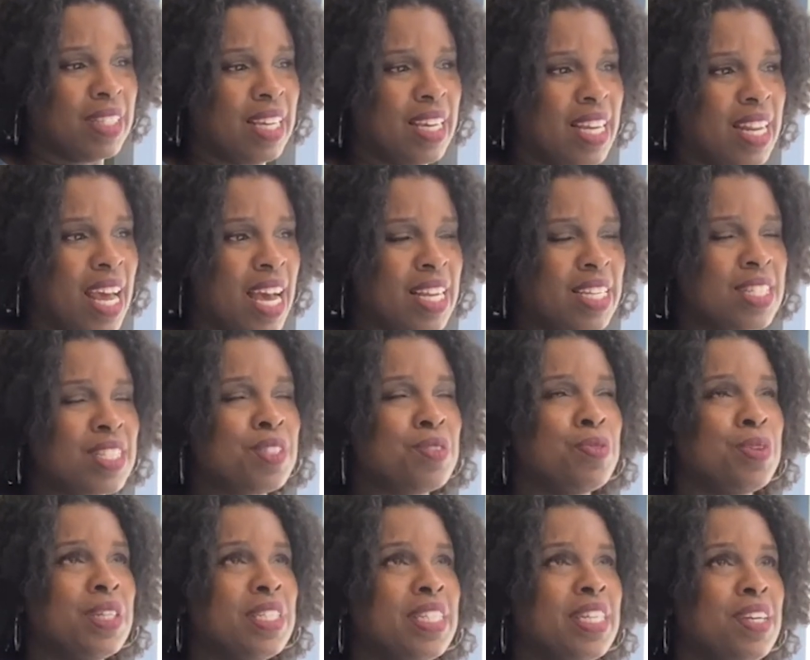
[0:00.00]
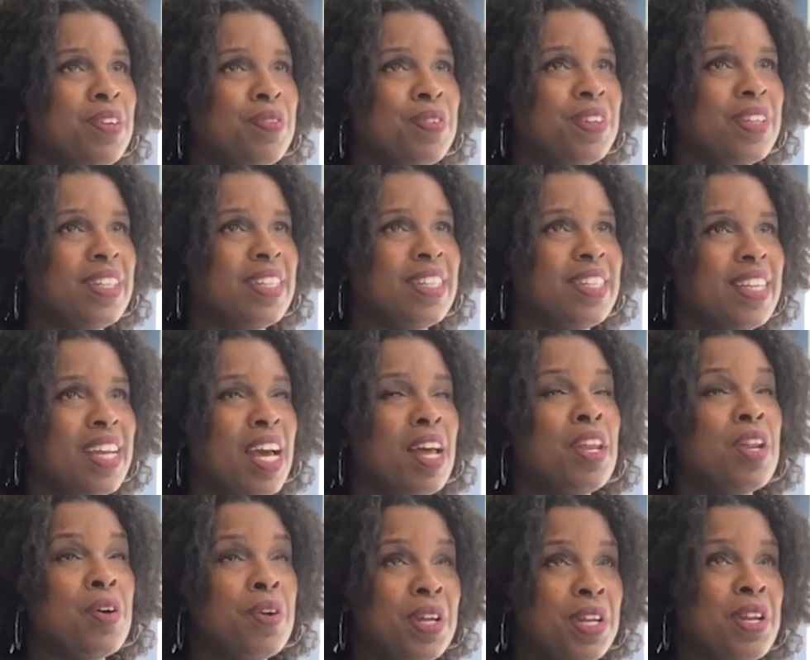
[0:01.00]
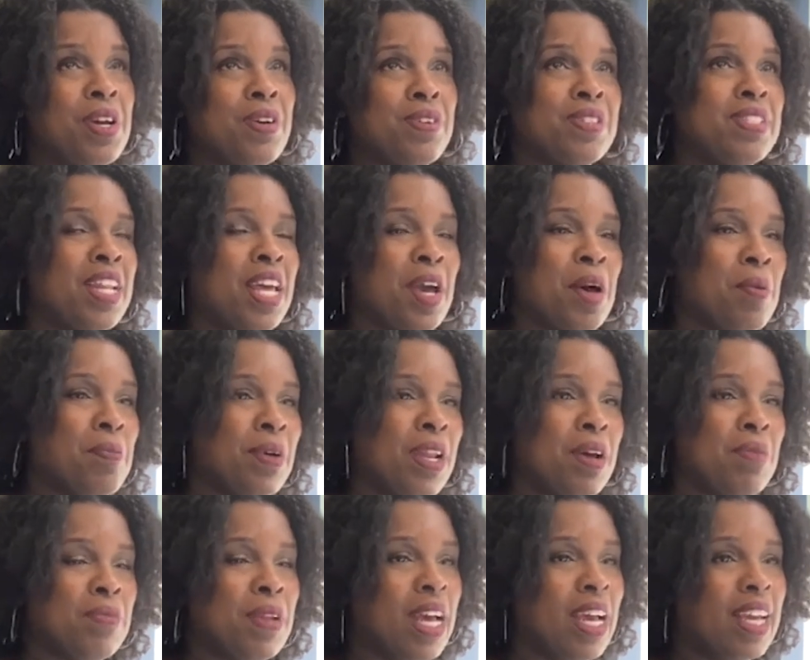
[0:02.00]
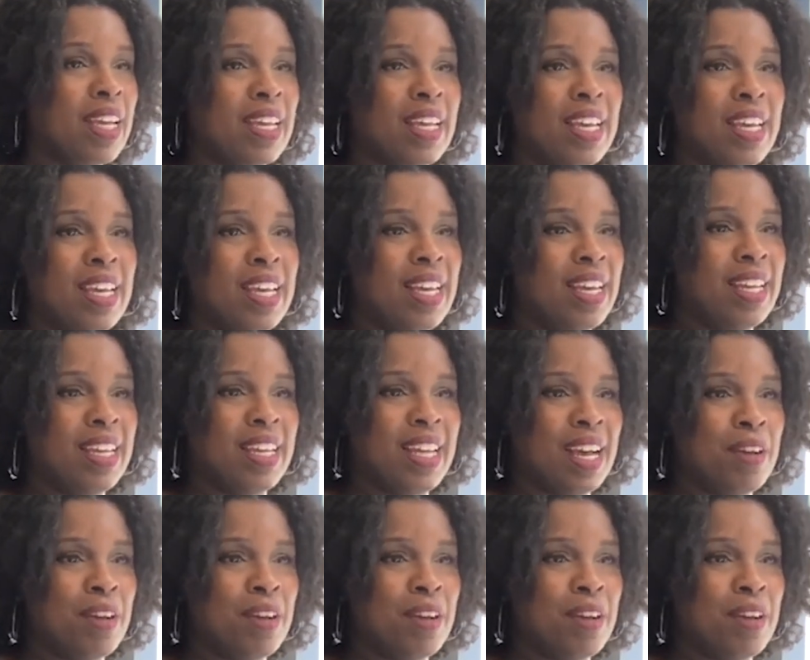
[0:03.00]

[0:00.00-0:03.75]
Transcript: and I just wish he. I know he knows now, but I'm like he.